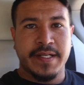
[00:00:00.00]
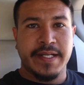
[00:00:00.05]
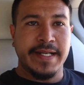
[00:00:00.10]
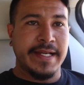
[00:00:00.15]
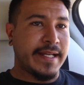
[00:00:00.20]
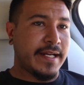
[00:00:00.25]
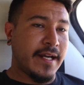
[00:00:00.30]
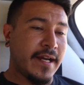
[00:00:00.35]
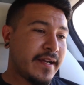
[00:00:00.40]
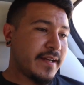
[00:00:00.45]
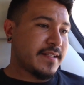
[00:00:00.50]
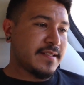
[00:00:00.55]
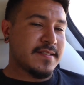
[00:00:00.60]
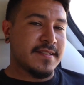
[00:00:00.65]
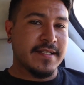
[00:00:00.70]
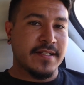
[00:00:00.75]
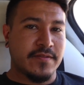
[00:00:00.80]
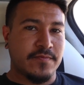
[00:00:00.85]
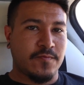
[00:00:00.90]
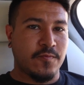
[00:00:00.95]
And I
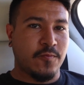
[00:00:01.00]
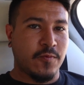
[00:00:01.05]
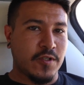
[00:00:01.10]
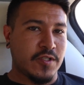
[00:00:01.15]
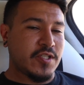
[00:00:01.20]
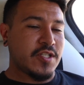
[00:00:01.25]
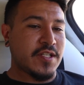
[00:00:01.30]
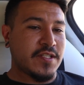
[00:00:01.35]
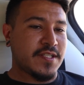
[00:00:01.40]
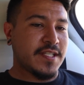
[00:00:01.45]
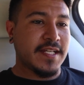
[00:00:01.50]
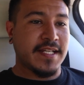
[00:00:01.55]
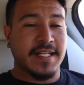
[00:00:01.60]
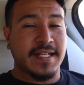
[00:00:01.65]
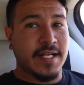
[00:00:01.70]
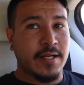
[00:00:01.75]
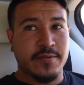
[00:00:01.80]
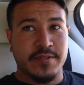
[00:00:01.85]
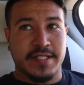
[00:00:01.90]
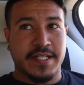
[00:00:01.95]
honestly was just
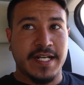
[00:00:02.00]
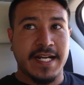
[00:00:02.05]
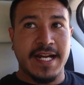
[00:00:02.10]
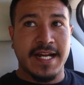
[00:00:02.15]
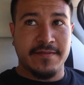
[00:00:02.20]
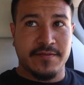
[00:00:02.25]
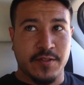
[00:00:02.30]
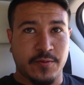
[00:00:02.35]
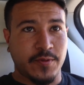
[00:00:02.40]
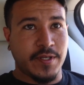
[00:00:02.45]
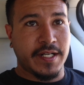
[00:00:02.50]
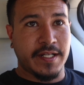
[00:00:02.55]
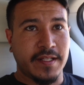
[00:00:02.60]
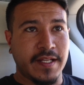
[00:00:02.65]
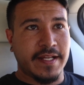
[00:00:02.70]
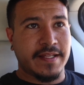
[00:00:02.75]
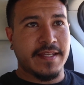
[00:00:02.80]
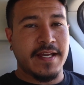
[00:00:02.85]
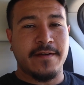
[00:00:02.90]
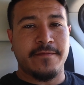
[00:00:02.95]
thinking I was going to have to run it
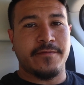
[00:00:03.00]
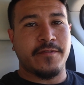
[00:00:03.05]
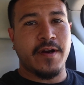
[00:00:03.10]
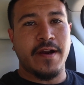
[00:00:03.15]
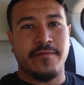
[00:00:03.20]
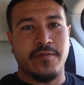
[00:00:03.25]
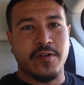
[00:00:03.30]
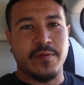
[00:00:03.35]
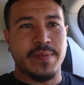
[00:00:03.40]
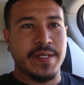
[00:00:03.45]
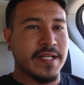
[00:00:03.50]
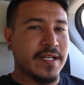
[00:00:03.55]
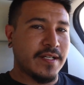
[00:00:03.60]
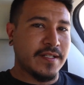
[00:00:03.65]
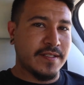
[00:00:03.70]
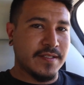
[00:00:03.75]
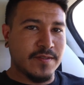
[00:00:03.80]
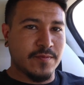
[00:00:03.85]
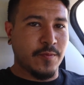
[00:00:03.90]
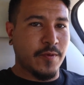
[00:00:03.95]
like that forever
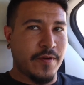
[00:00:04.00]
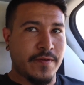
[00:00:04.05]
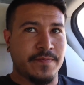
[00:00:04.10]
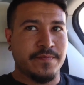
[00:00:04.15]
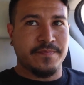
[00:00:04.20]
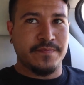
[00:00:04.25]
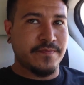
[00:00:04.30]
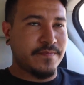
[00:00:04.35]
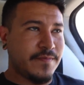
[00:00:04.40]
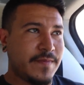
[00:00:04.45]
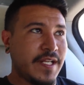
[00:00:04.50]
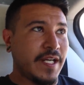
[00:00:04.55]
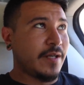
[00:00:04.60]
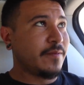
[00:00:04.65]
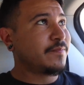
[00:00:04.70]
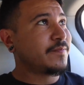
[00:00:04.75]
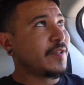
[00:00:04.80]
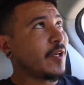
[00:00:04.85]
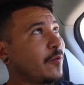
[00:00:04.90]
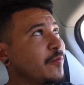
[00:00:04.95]
because
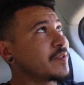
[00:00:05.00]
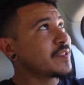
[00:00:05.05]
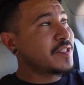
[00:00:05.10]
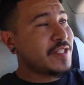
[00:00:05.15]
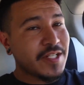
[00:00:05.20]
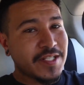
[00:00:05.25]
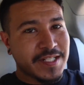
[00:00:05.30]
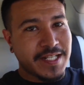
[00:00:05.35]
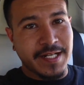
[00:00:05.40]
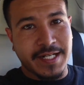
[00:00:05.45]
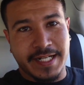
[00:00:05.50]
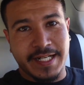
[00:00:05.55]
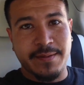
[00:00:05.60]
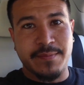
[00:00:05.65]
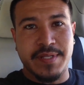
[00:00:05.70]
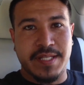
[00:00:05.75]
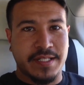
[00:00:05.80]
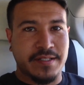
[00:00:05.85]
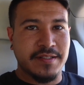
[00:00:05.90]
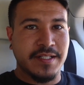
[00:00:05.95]
no one's just going to give
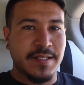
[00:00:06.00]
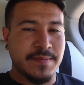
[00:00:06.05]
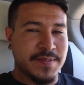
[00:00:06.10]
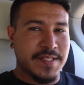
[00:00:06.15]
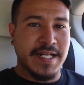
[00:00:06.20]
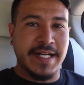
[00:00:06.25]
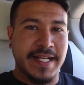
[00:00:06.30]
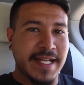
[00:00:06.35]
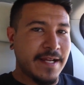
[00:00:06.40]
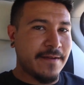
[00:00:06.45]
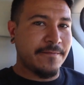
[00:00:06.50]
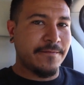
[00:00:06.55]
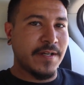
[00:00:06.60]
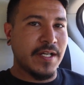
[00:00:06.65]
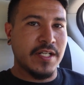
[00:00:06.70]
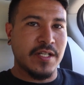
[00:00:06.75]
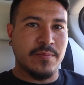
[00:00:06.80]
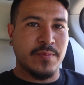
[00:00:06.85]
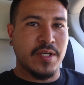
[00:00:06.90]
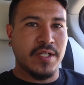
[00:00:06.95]
me the clips and I can't find them